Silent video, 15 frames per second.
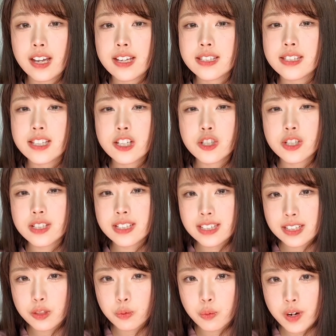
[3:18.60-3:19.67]
It's such a
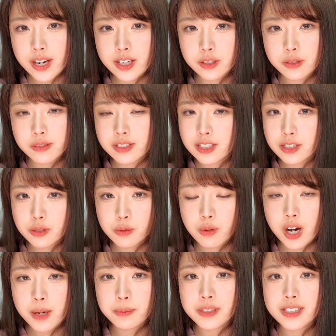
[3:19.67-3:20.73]
neat way to
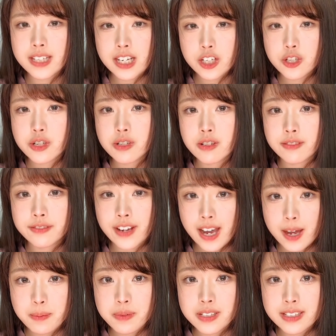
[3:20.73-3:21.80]
describe the nature of
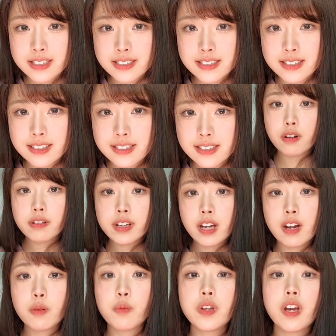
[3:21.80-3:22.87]
happiness. Growing
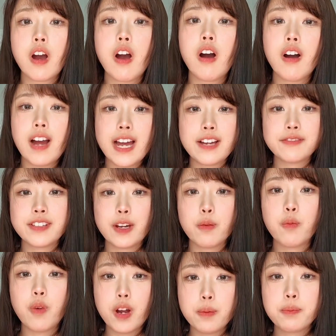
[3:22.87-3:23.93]
up, we all have that
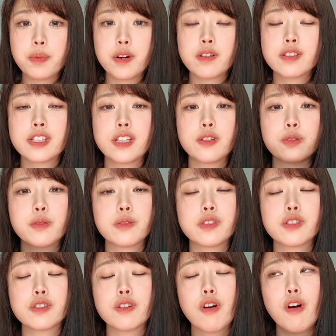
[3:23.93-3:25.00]
one person
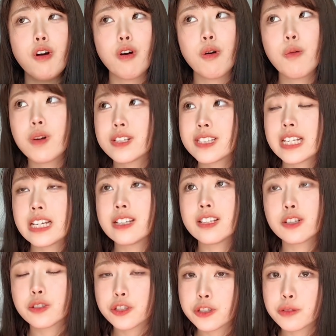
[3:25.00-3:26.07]
who's always in
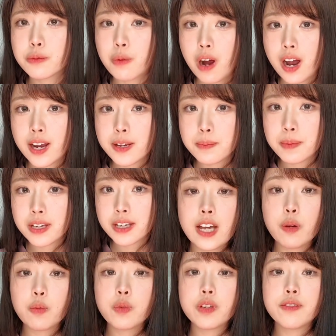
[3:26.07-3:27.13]
a good vibe,
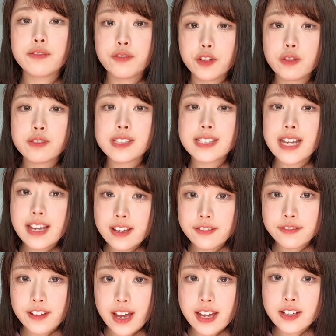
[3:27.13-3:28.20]
that we feel
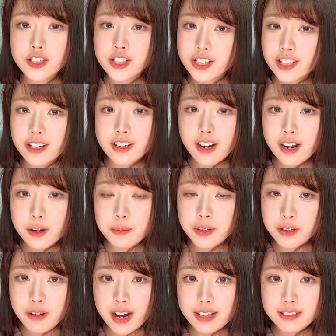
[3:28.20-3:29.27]
safe and cheer up
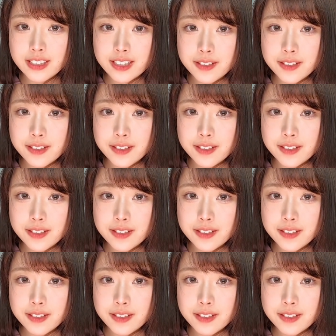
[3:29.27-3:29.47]
around